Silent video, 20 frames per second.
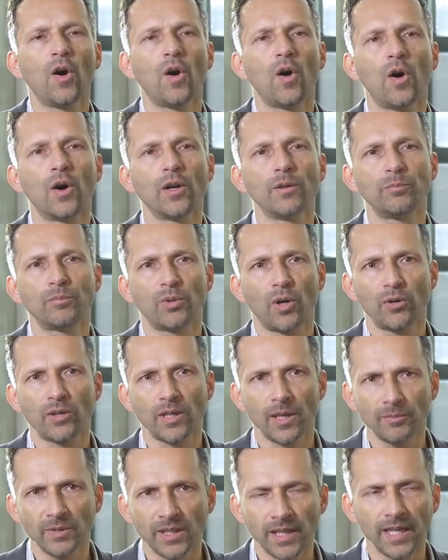on
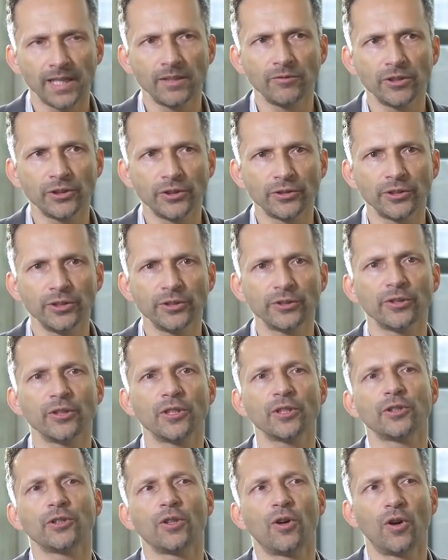programming language research,